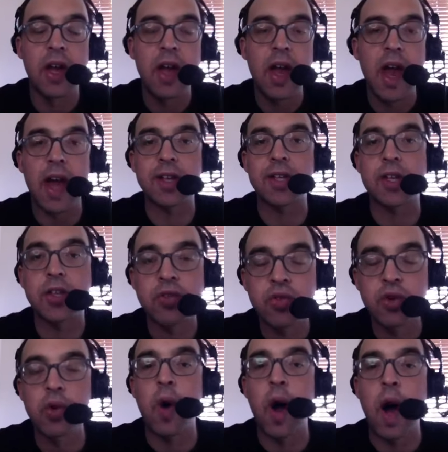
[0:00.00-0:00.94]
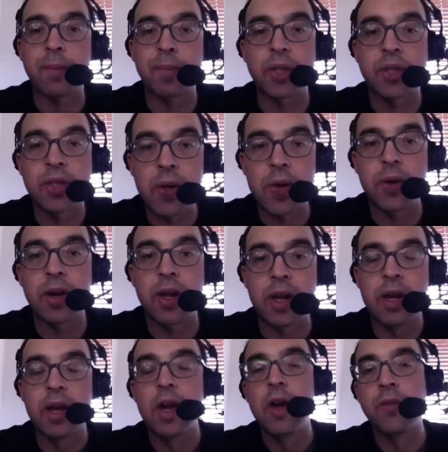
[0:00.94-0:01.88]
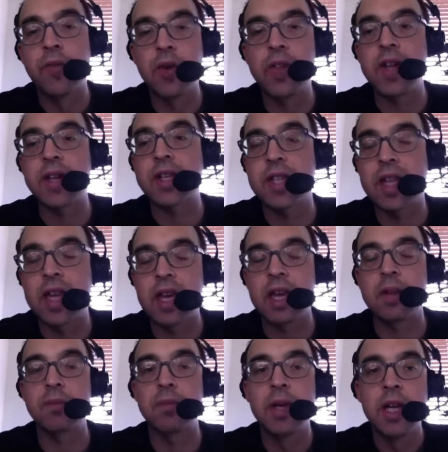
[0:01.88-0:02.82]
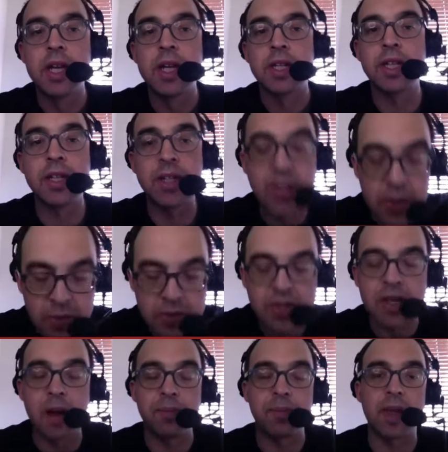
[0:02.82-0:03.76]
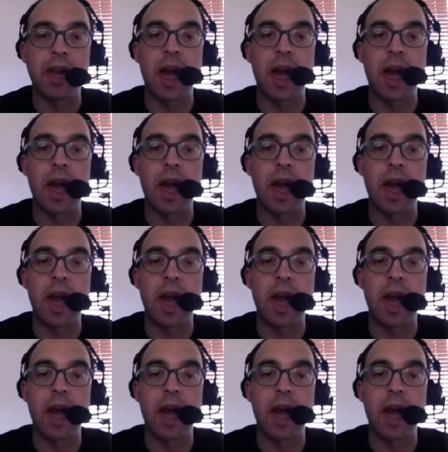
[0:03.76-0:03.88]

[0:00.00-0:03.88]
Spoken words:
as a true opportunity for this team to do something.